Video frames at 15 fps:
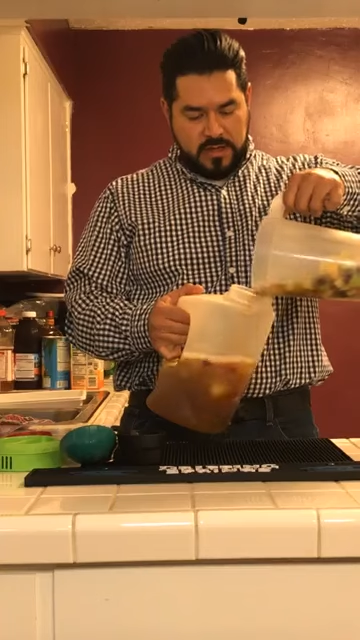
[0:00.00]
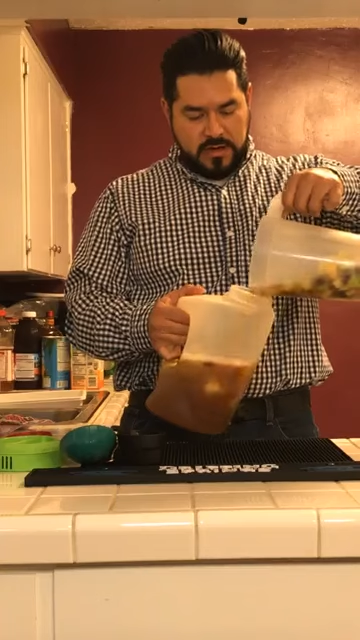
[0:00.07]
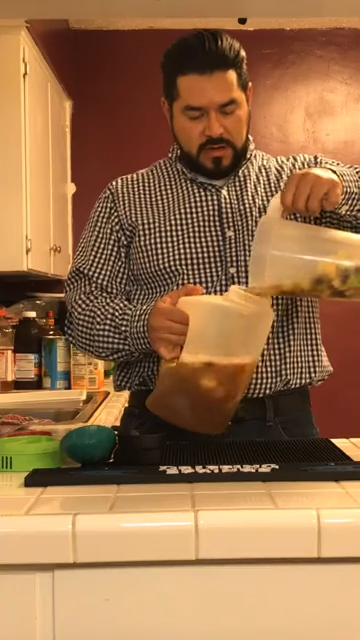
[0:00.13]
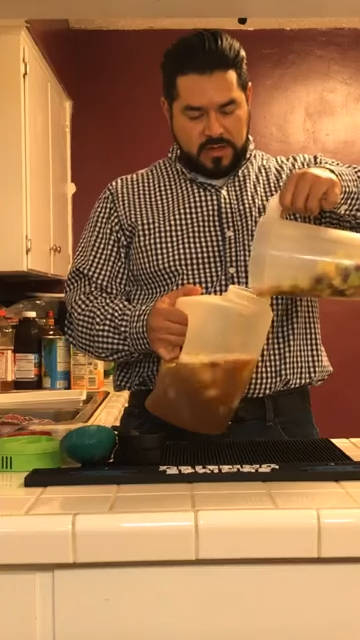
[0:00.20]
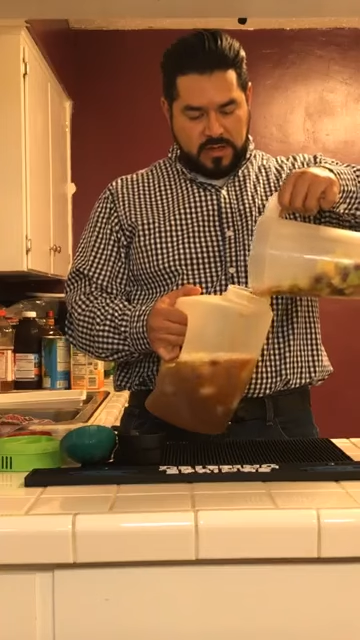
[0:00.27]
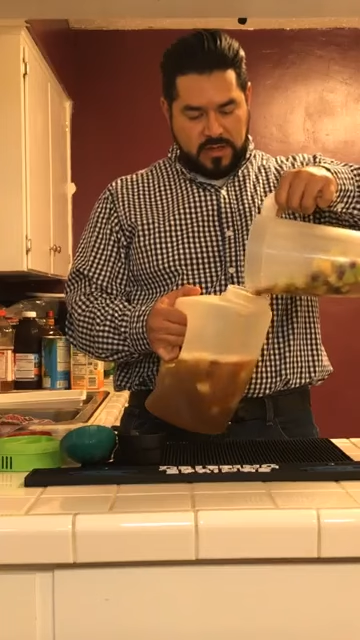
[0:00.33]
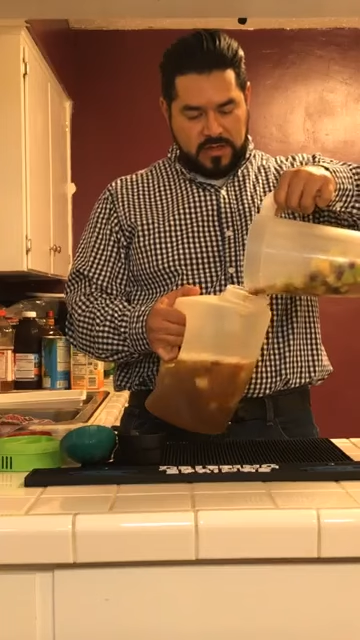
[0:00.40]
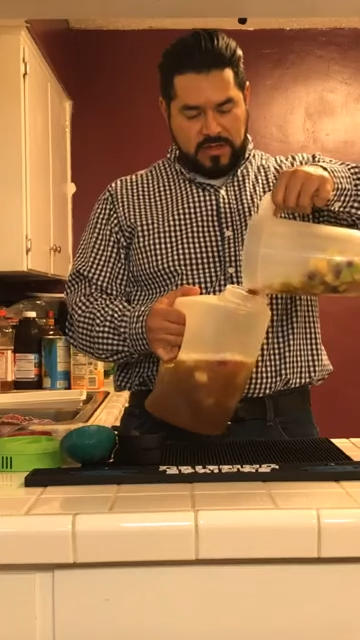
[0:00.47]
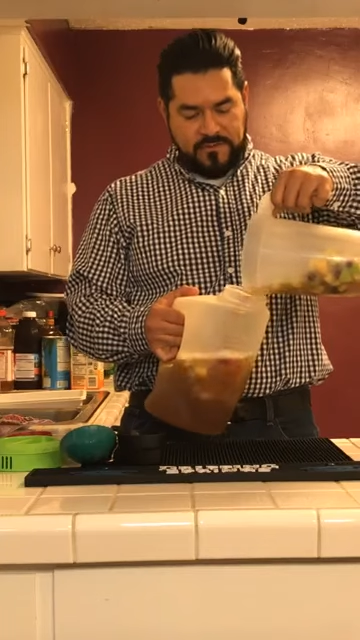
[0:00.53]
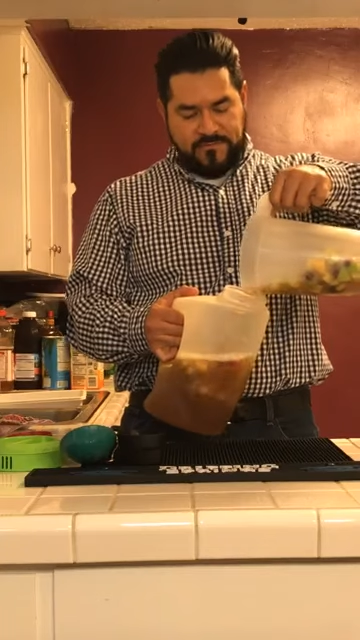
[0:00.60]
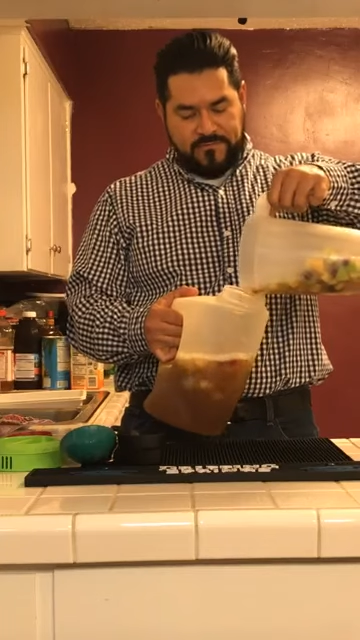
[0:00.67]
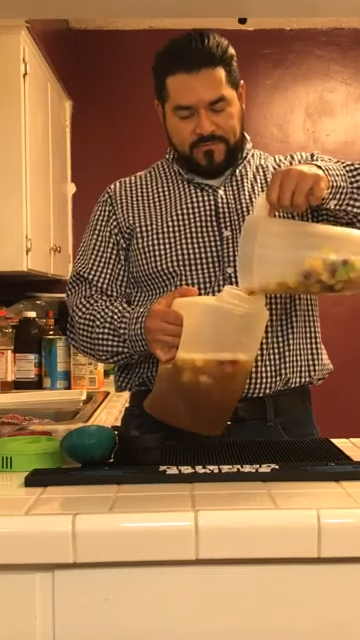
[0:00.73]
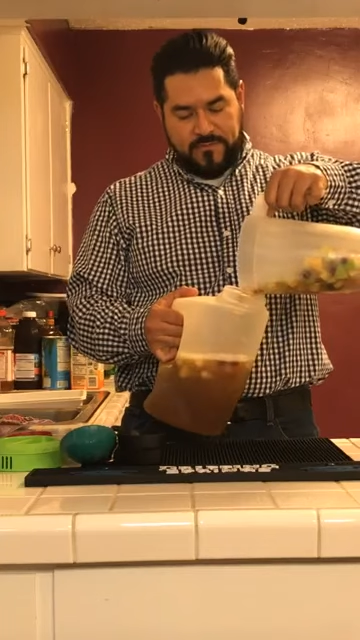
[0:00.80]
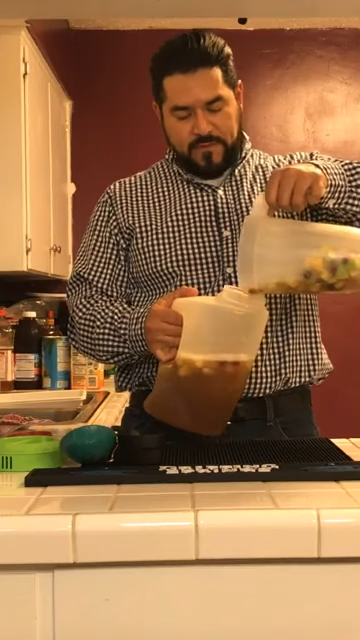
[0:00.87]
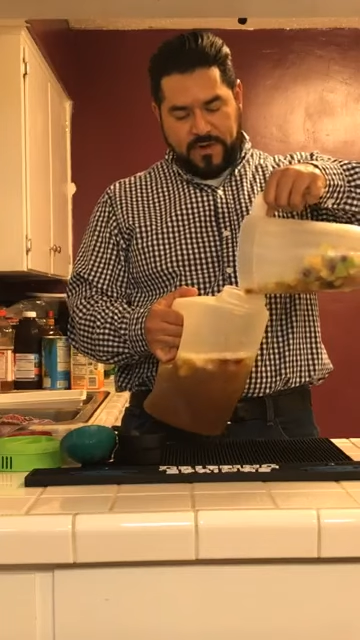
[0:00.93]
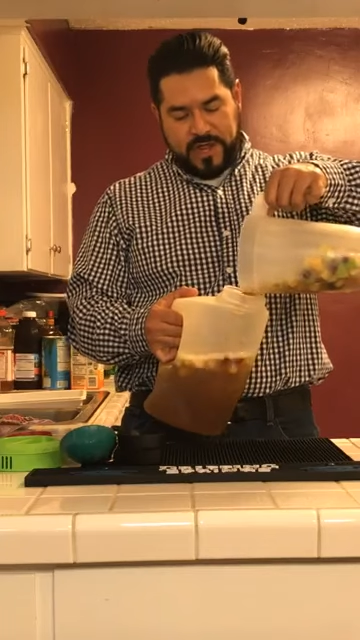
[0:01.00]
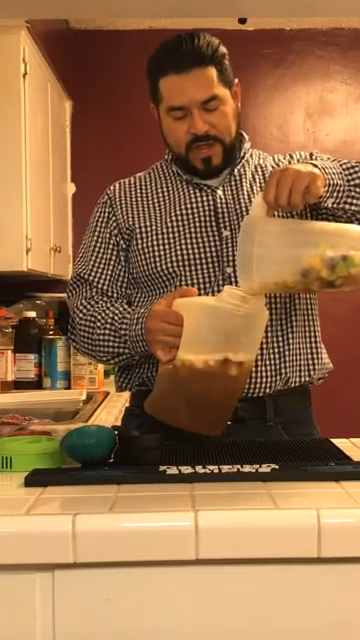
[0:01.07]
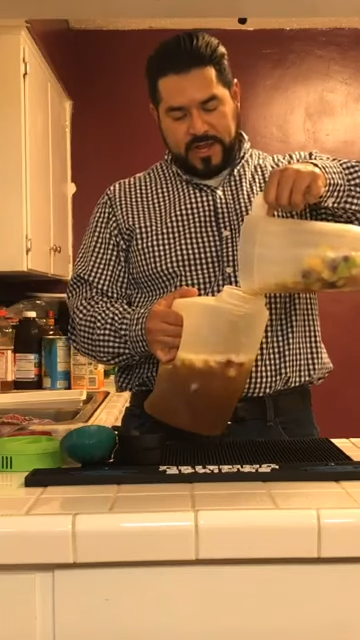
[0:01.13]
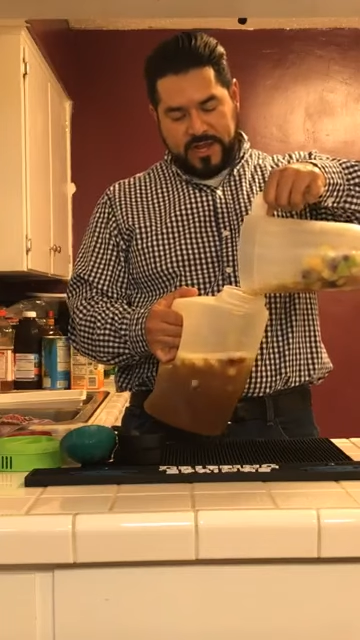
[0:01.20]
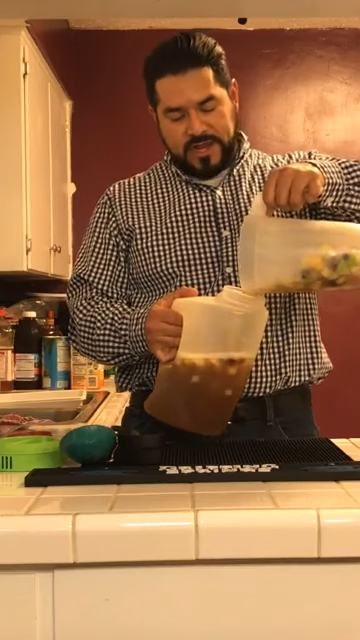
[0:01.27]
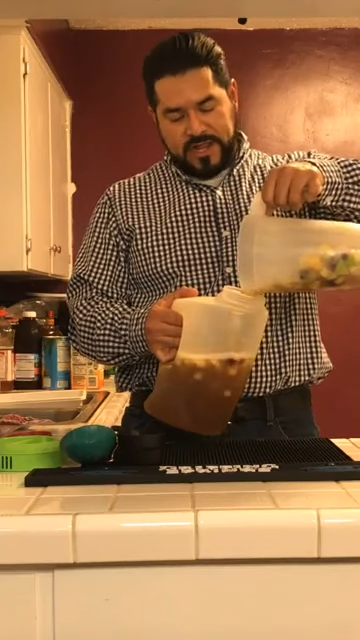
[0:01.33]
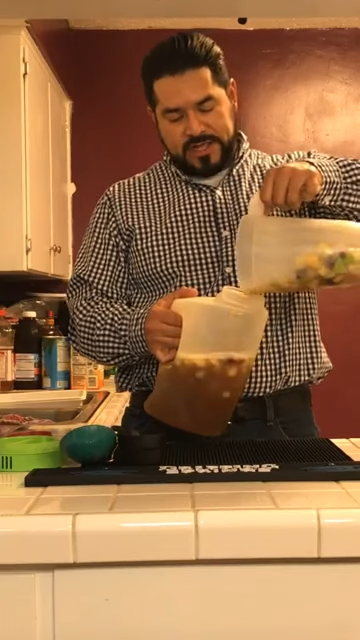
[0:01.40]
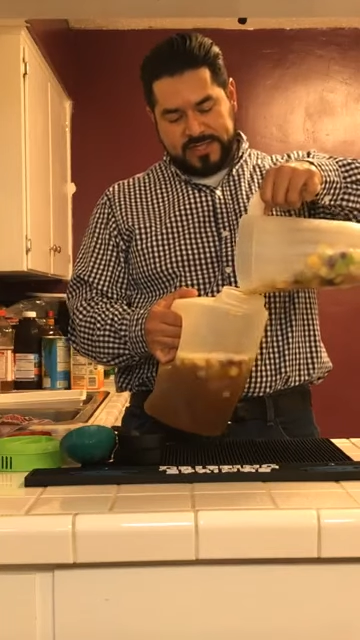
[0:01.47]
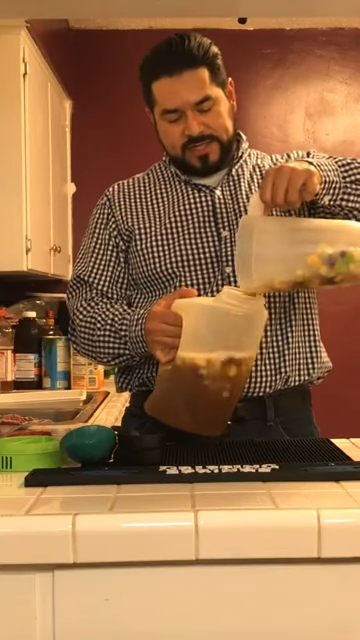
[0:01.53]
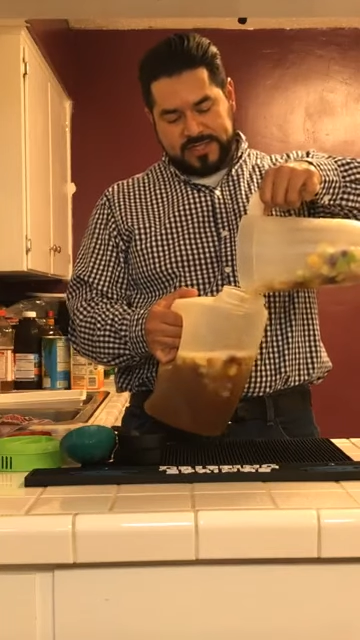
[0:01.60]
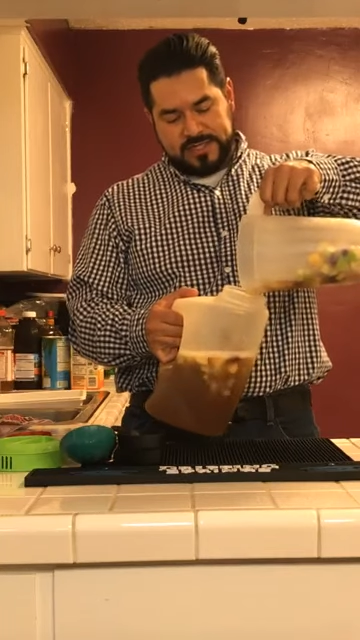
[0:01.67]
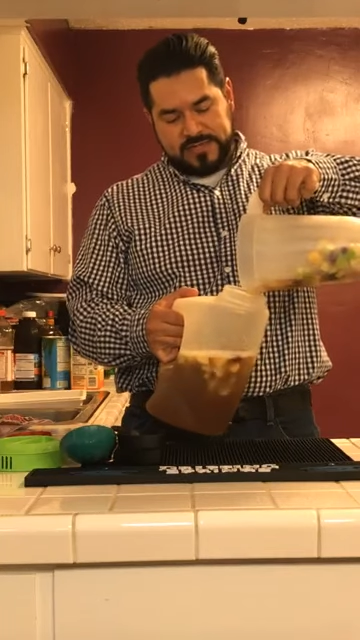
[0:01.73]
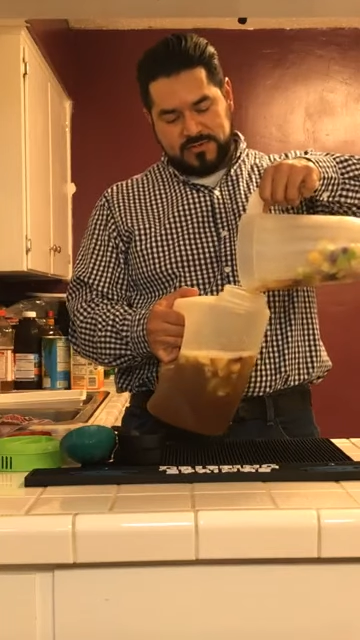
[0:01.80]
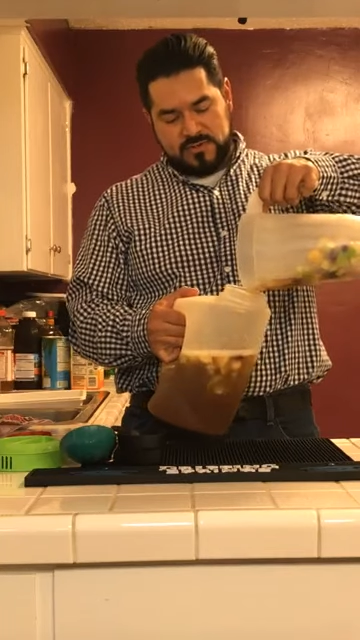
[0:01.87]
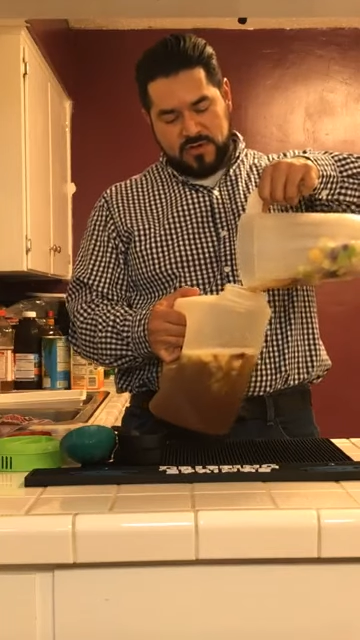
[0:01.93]
With all that fruity
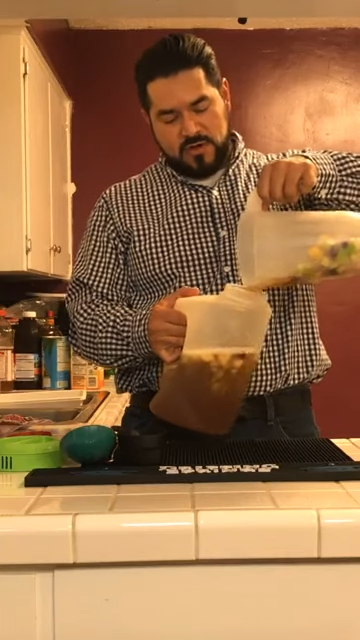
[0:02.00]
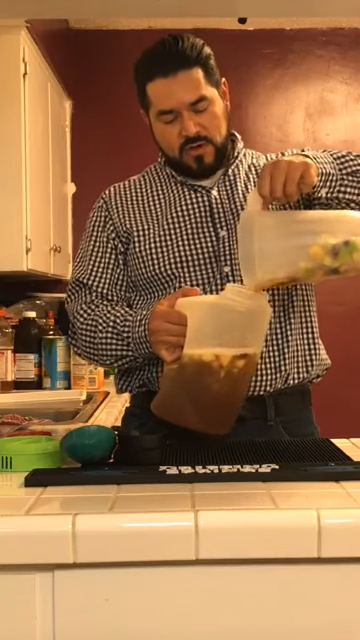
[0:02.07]
goodness.